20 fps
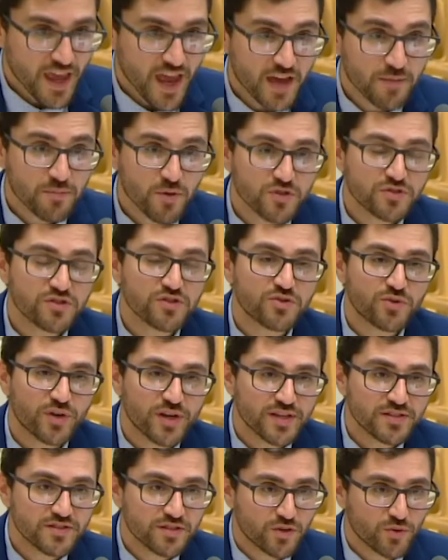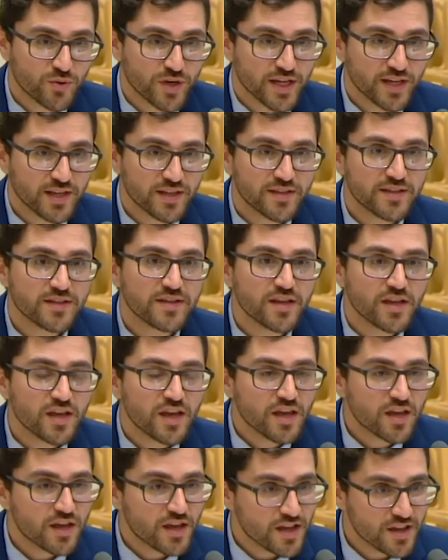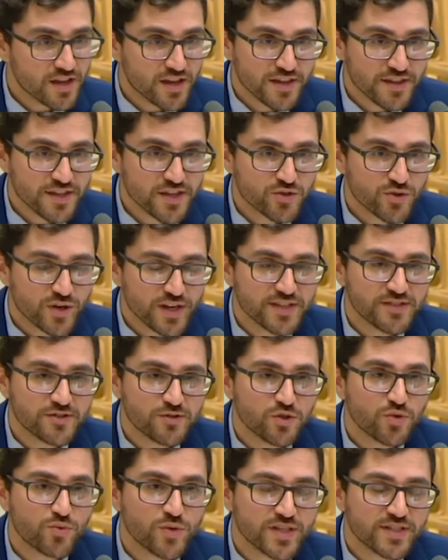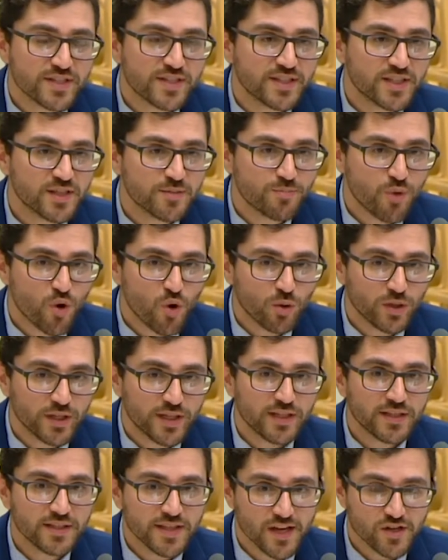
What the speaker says: And most Australians agree. The Australian Institute recently did polling,